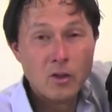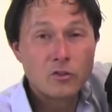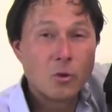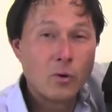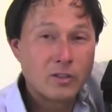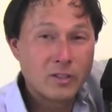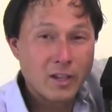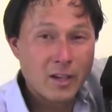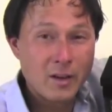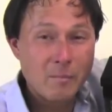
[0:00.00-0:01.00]
So once
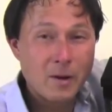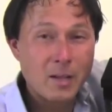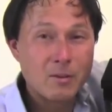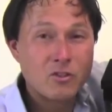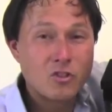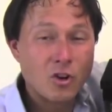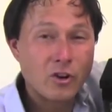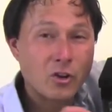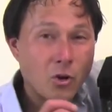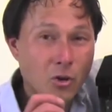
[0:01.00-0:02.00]
again, my name is
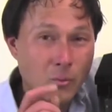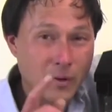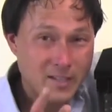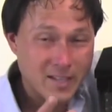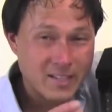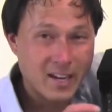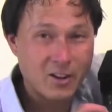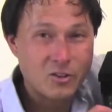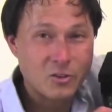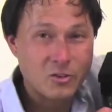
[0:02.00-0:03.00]
John Kohler with
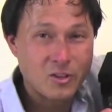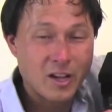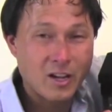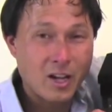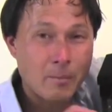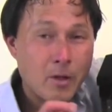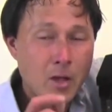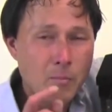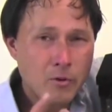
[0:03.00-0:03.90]
discountjuicers.com.